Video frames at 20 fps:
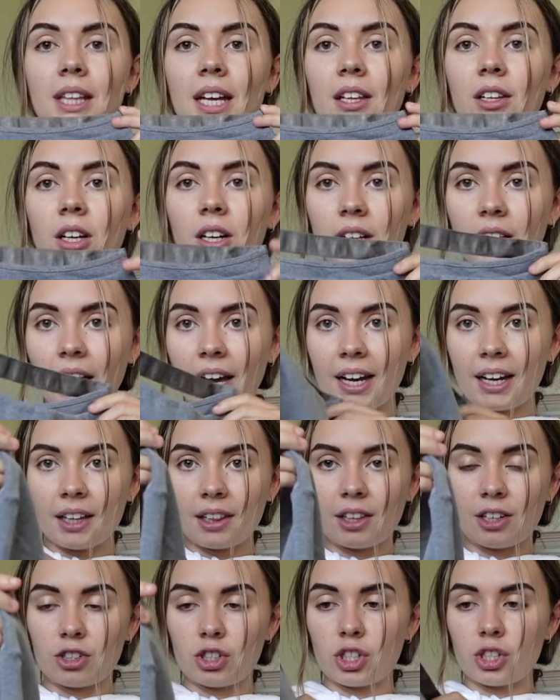they look like.
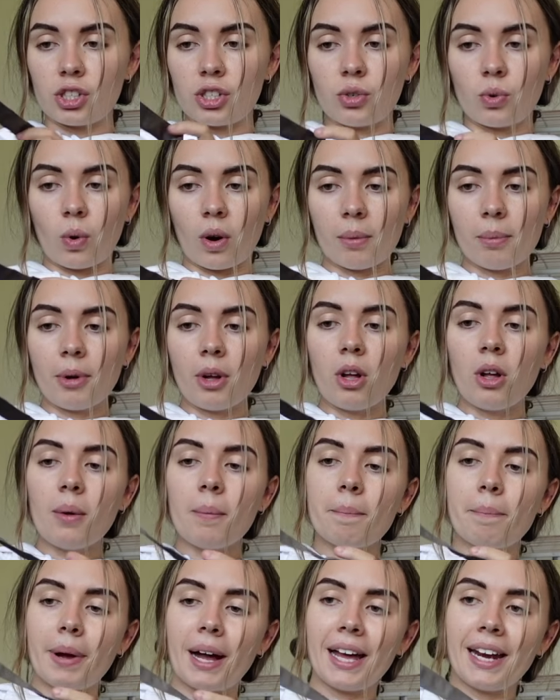They're just
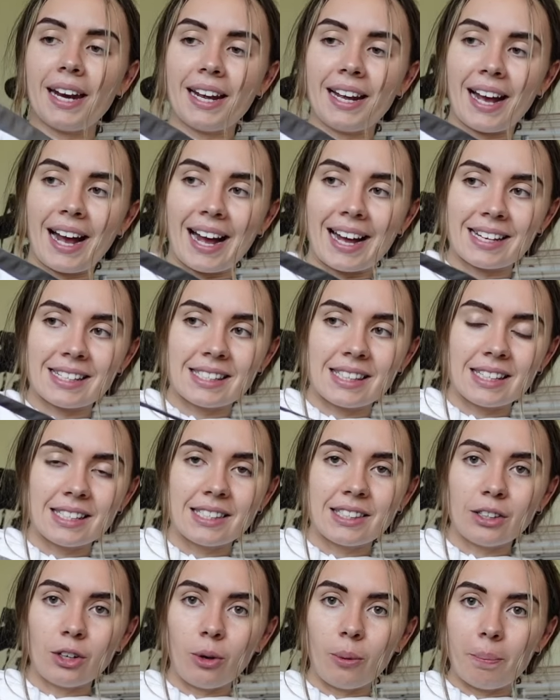normal, but it has
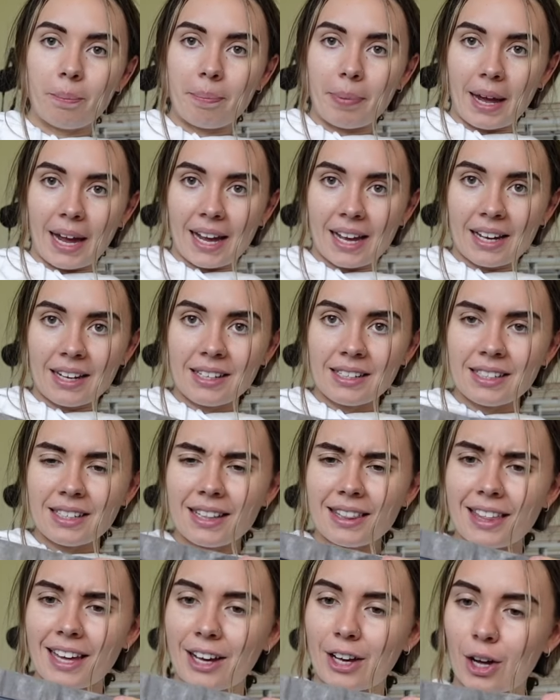this little
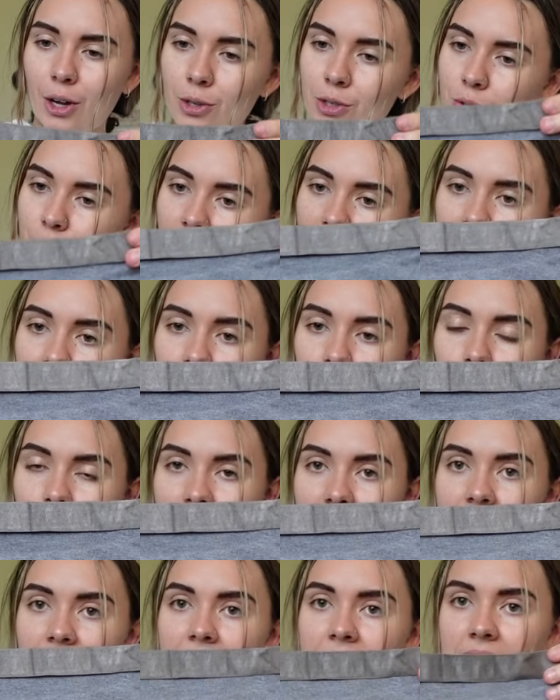band that goes around the
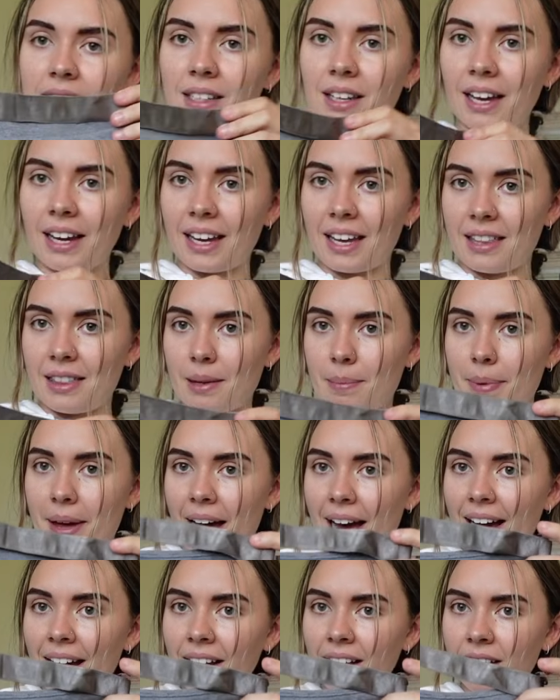waist, like in the
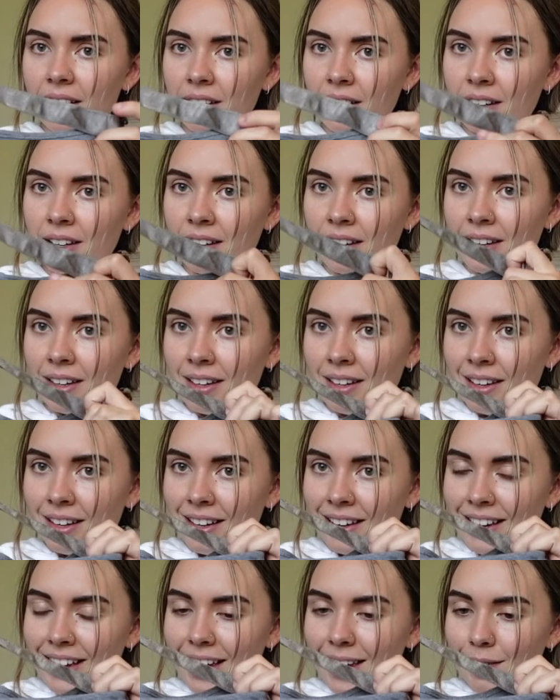back.
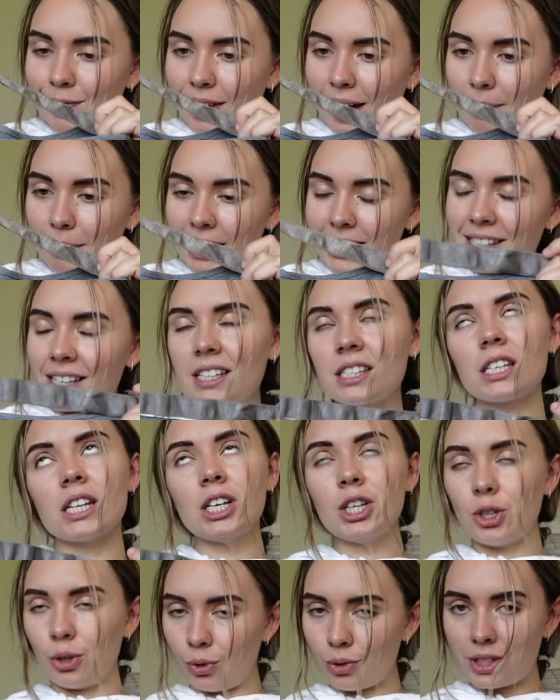If that makes sense,
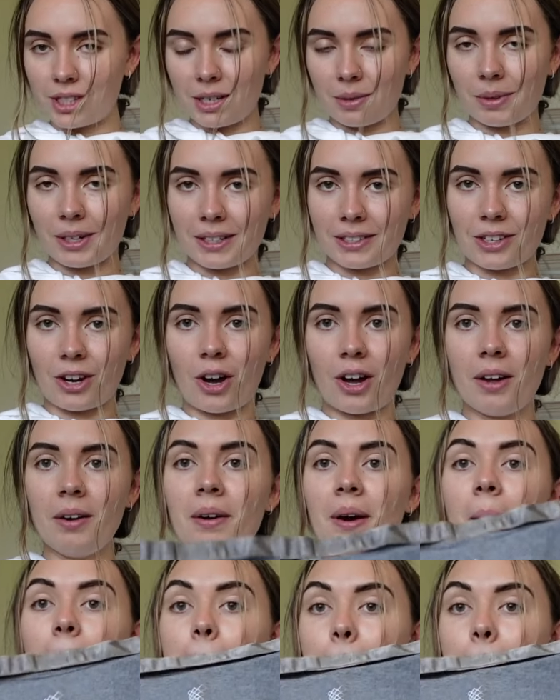you'll see when it's on.